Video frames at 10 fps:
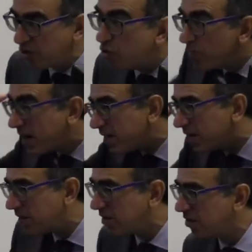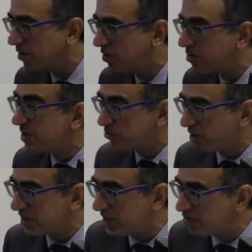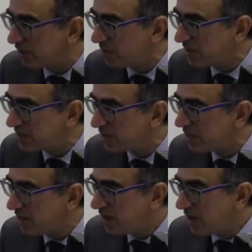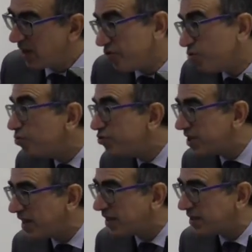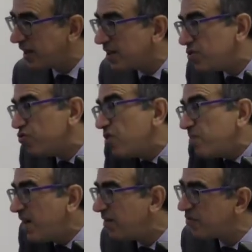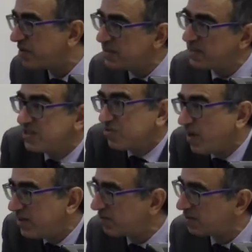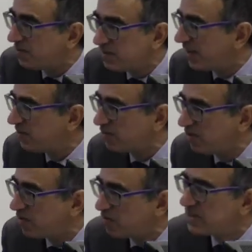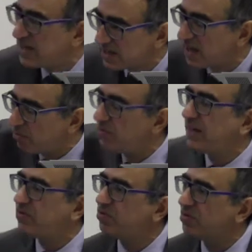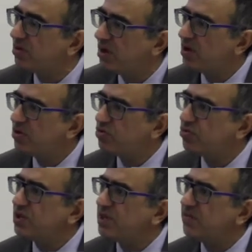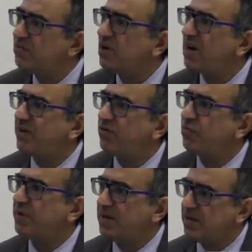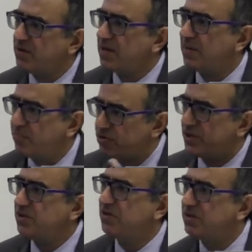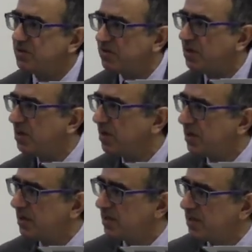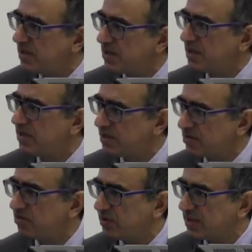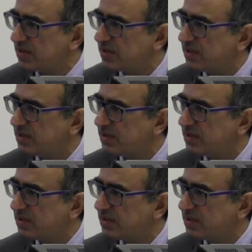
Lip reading: human conceptualization elements, and you could check that the UML, for instance, is right or not. I don't know. I would like to see if you have an opinion and position in this context.